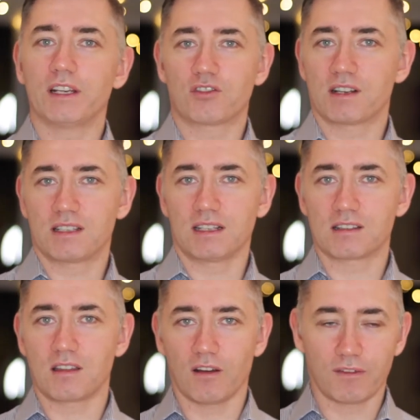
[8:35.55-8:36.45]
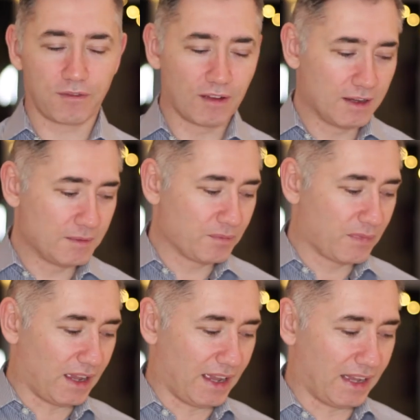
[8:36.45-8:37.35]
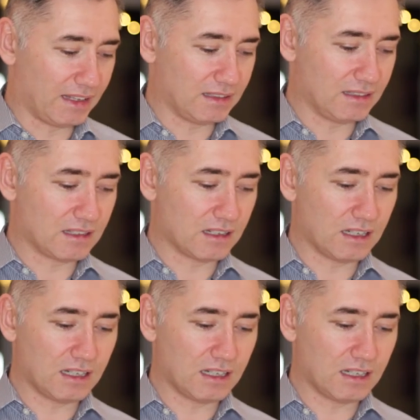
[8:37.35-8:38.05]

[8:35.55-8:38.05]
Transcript: interesting stuff, and